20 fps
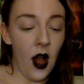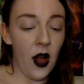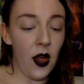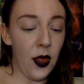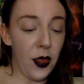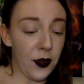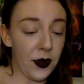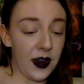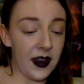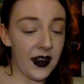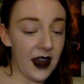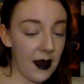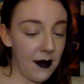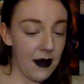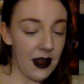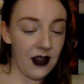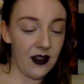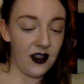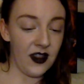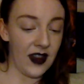
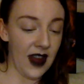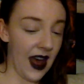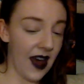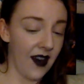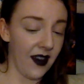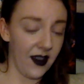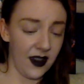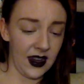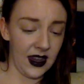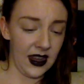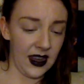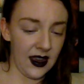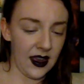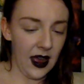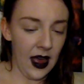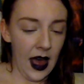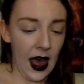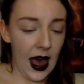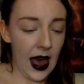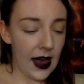three-dimensionality
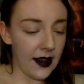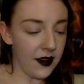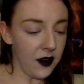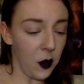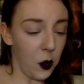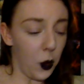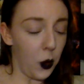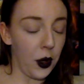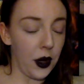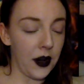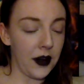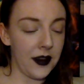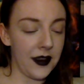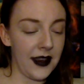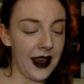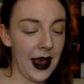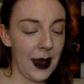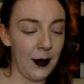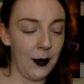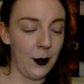as quirks
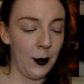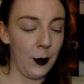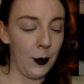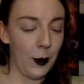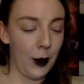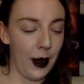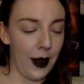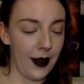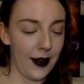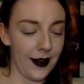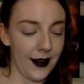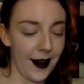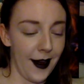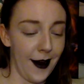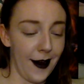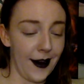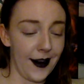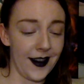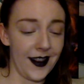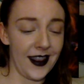and muons
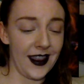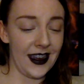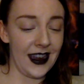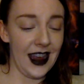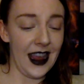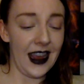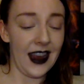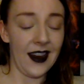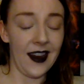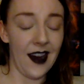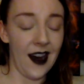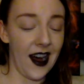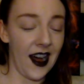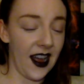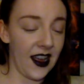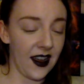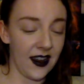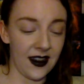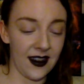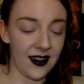are to the naked
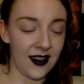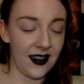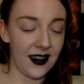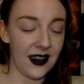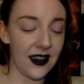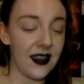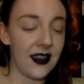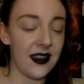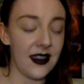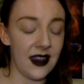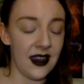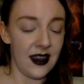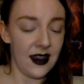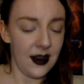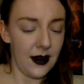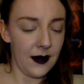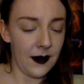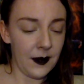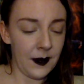eye unassisted.